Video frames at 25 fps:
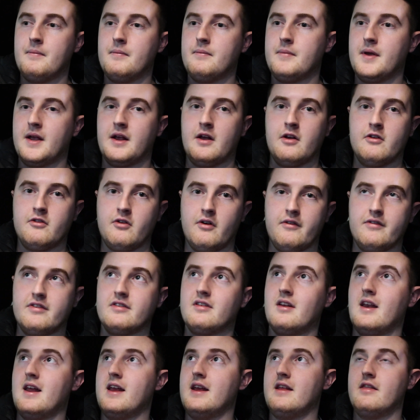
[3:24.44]
because
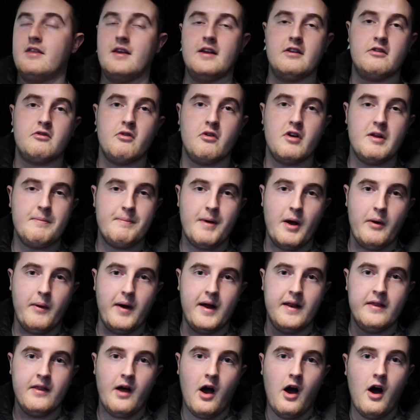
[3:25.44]
obviously it's already built
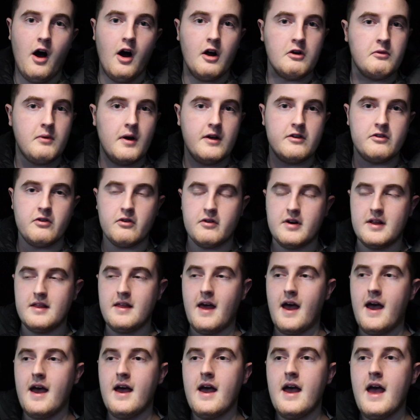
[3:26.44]
in, the hardware's already
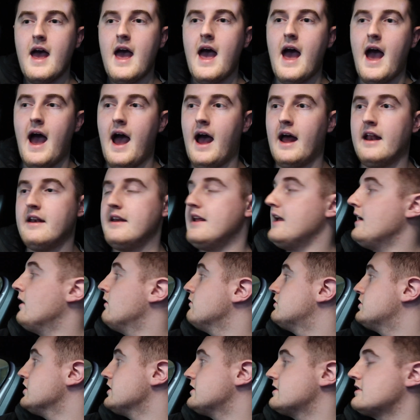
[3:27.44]
there, and it will
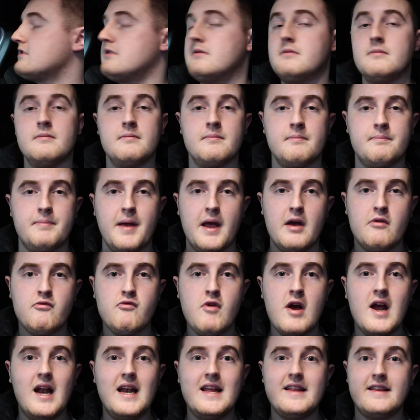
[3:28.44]
just be a
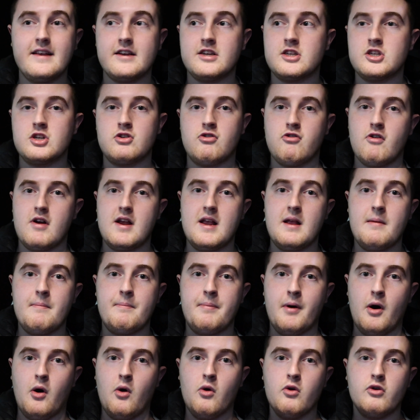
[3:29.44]
really discreet
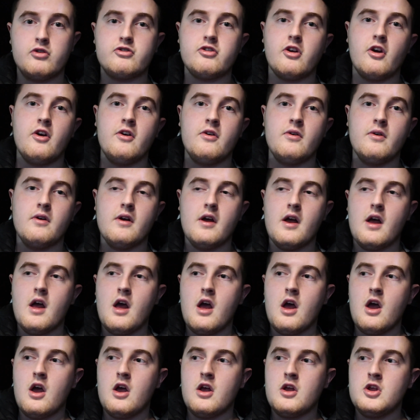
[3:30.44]
but also
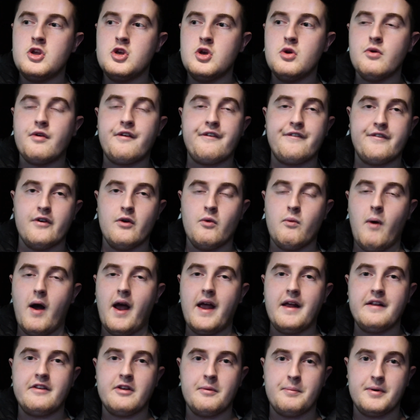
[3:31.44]
useful
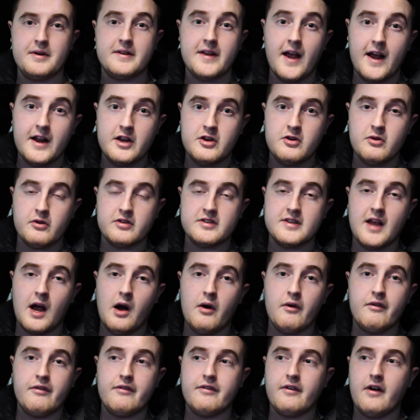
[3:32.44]
way to protect
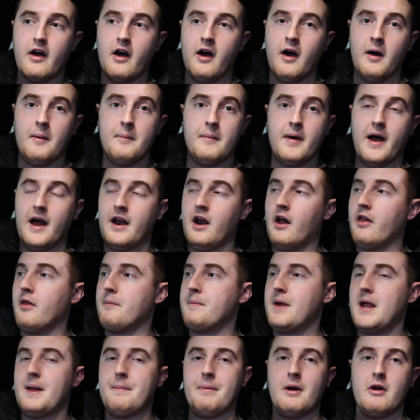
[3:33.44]
yourself and other
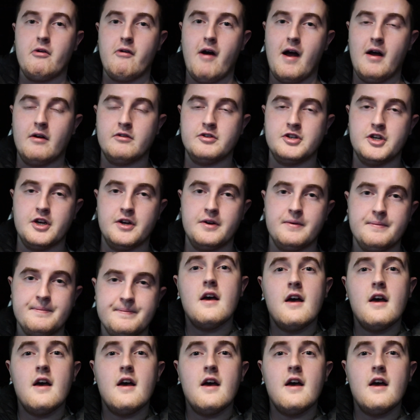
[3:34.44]
people around you.